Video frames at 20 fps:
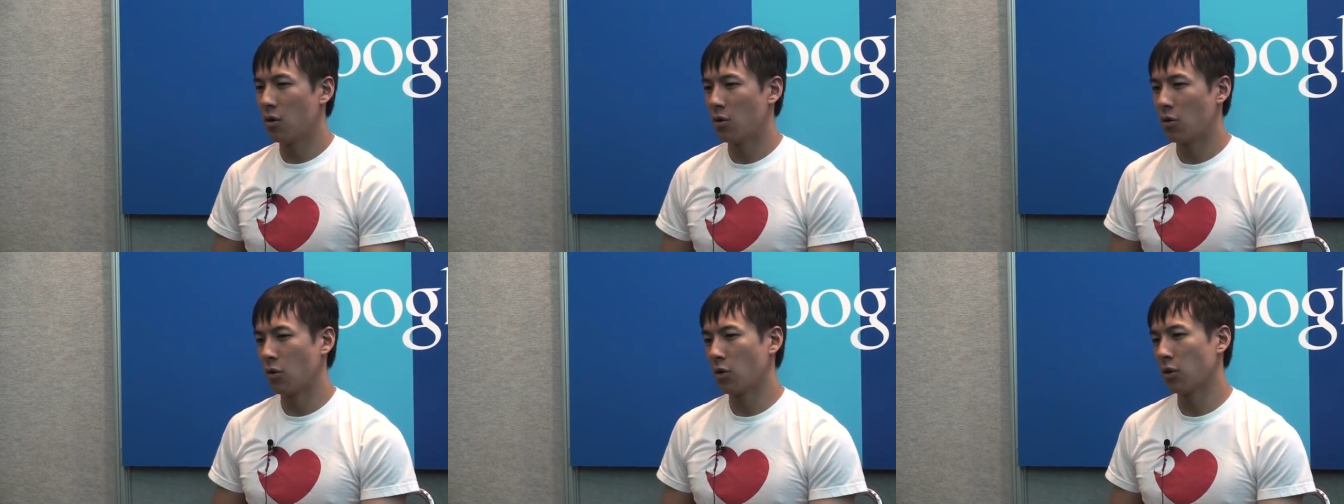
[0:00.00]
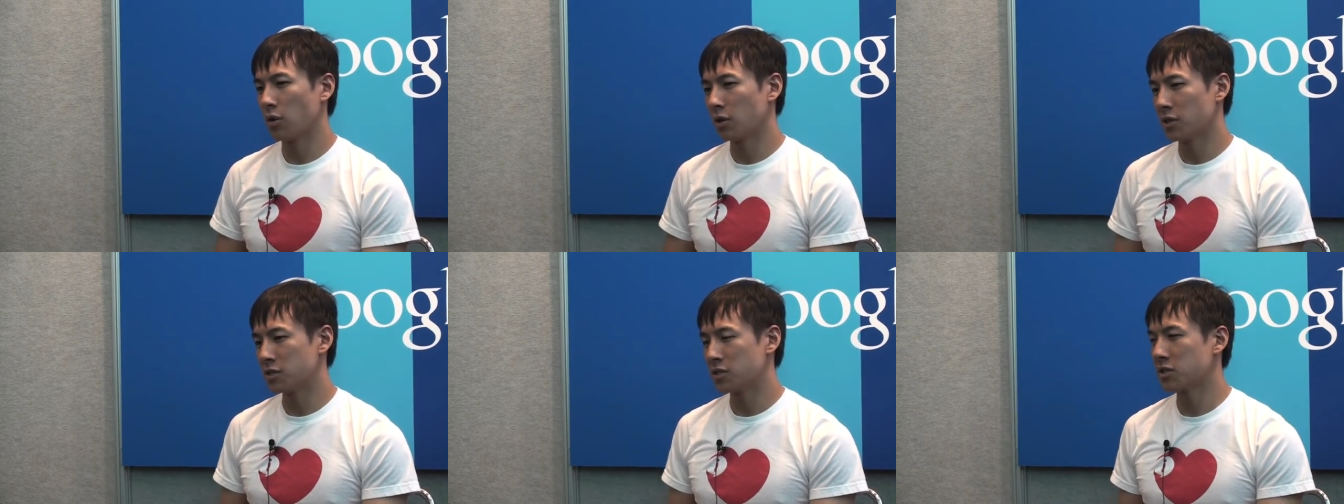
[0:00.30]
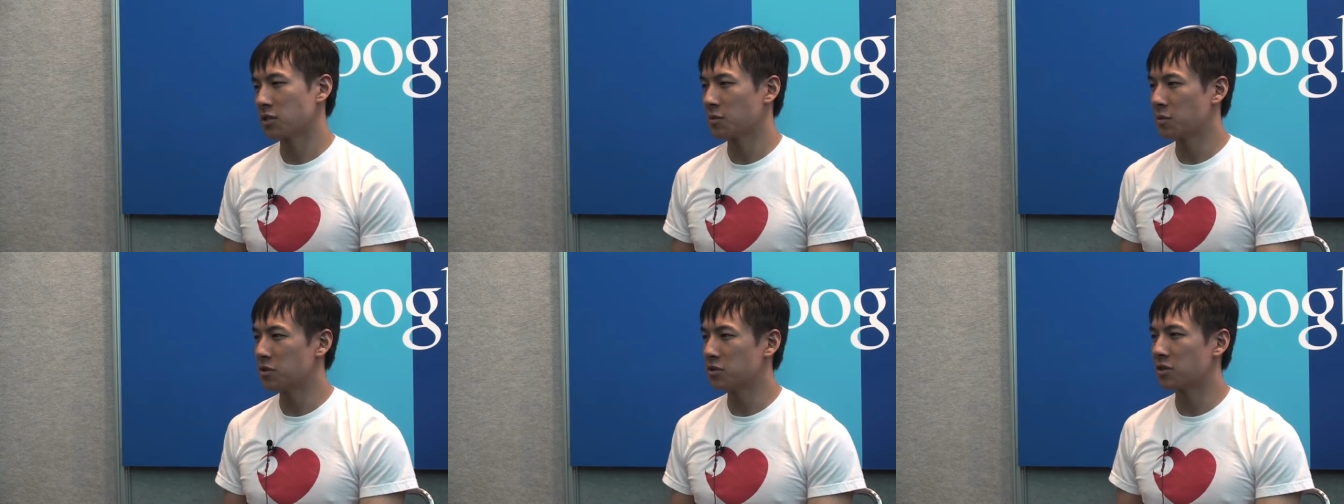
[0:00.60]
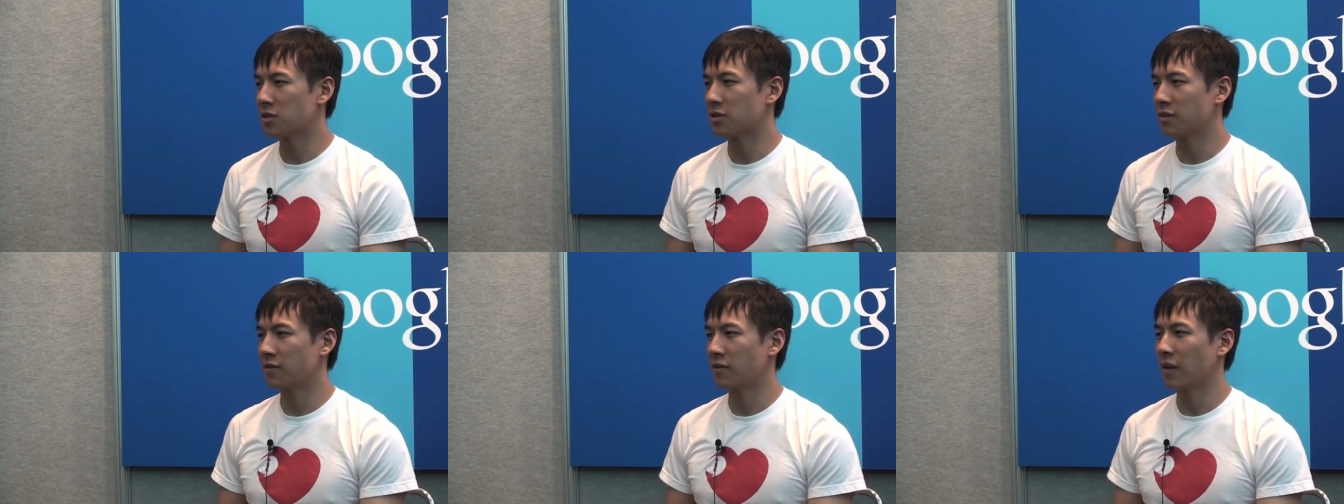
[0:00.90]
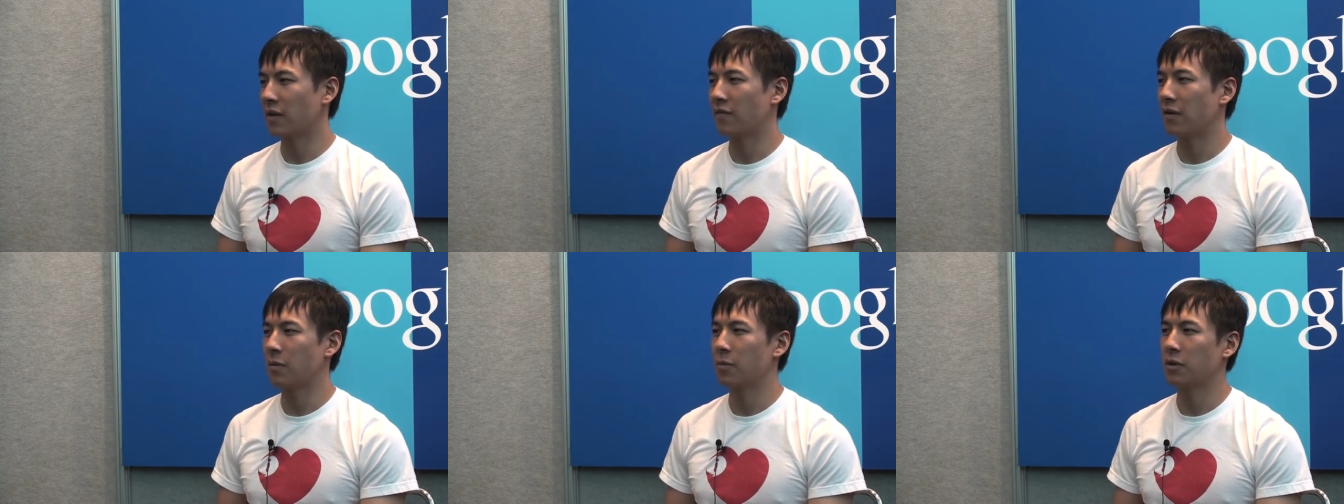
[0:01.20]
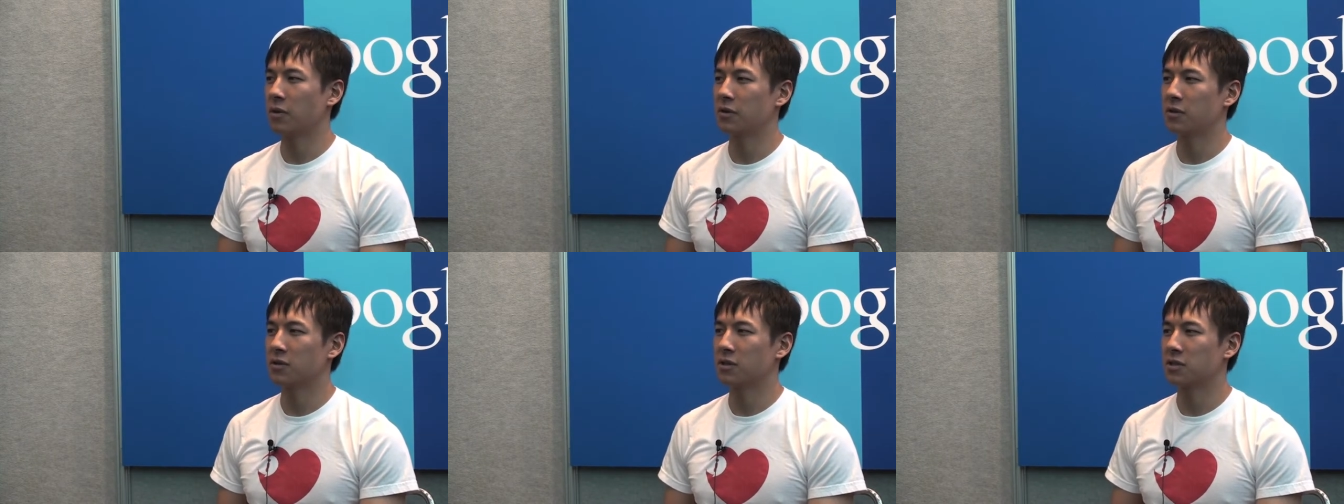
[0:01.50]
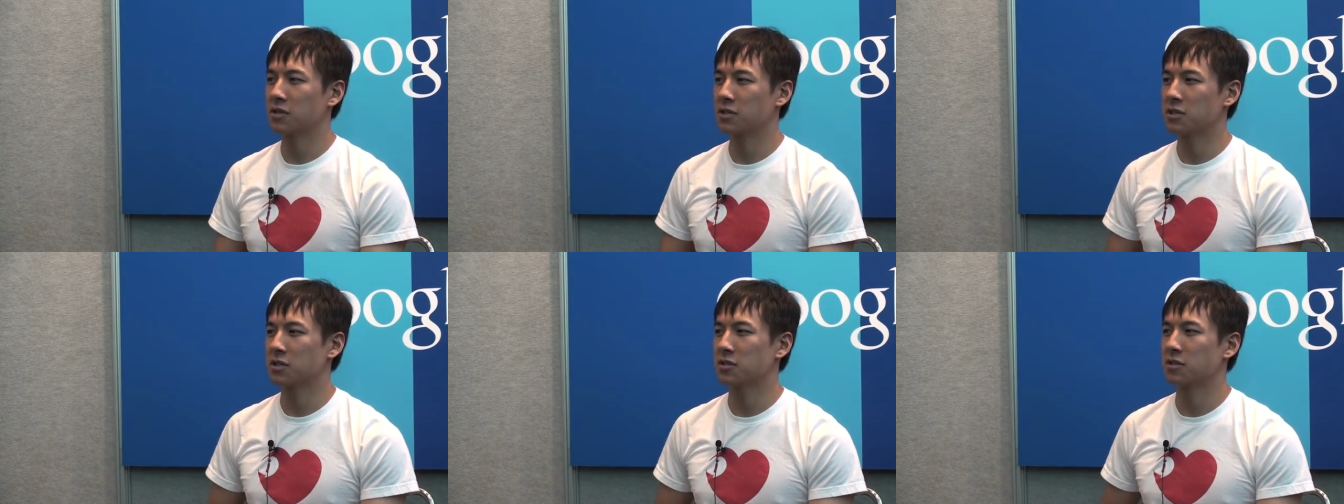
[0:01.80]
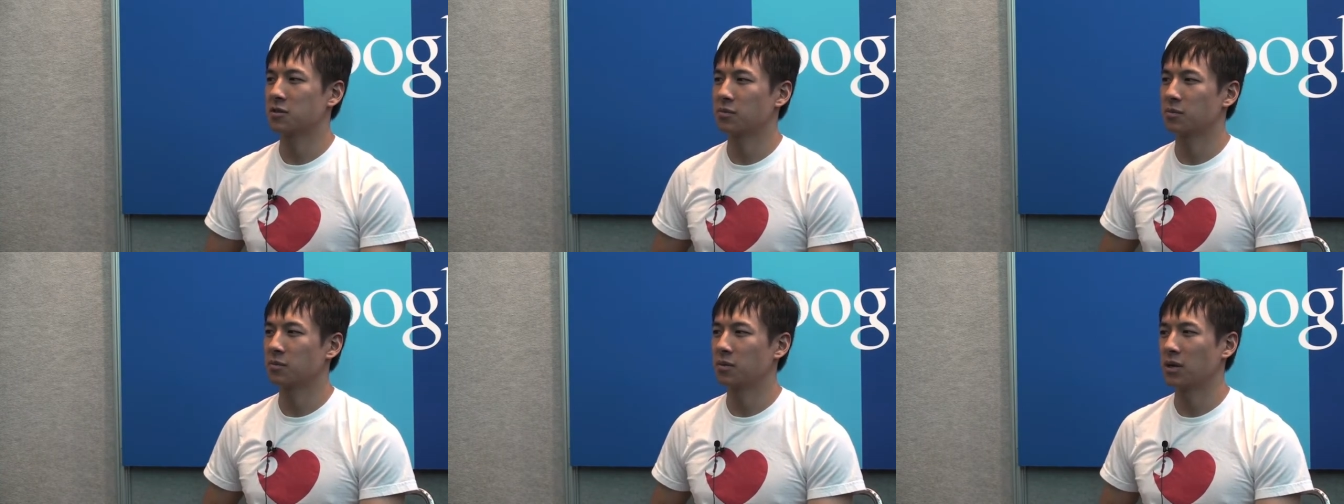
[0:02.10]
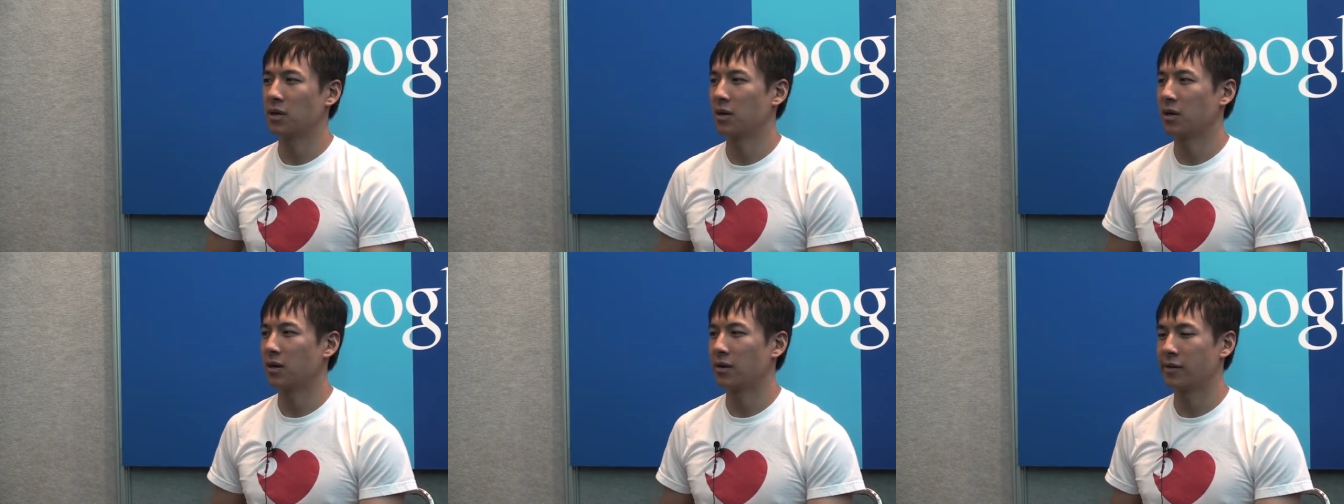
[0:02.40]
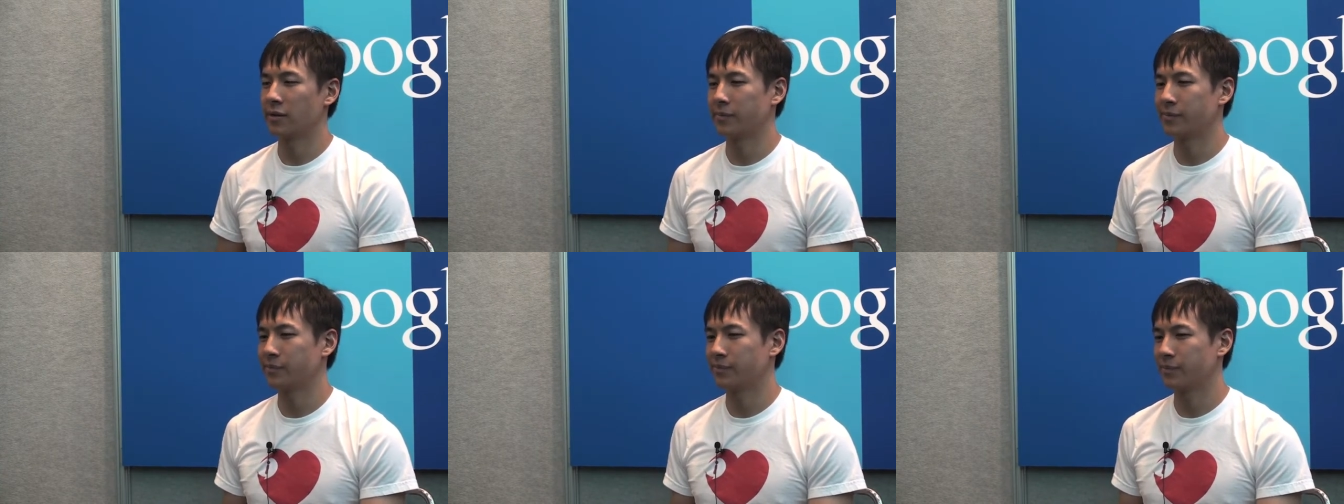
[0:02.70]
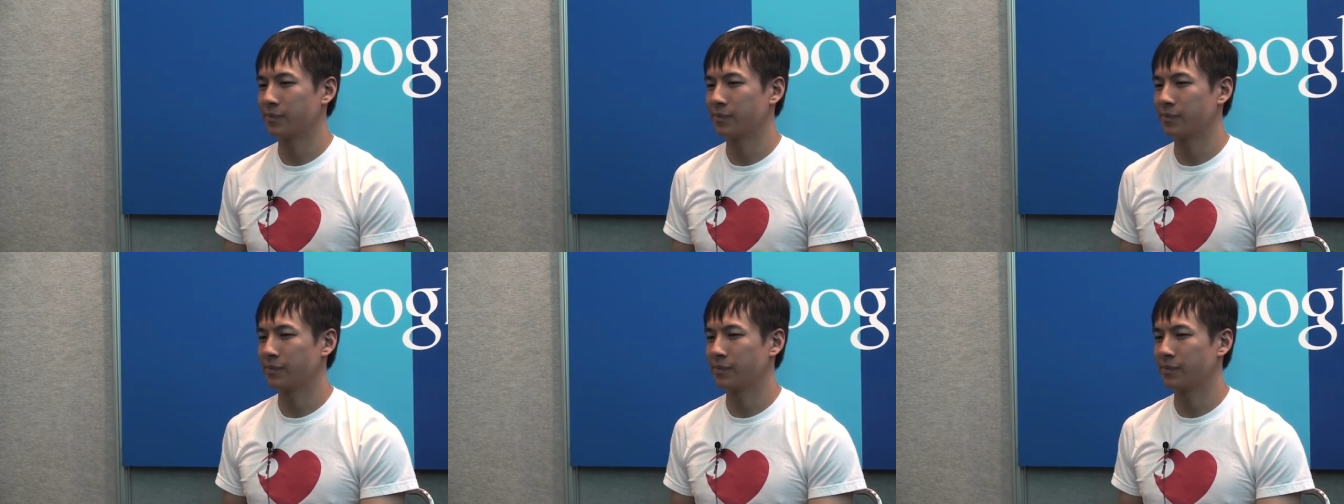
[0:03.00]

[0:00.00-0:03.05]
or listen to music that they've uploaded to the system, uh,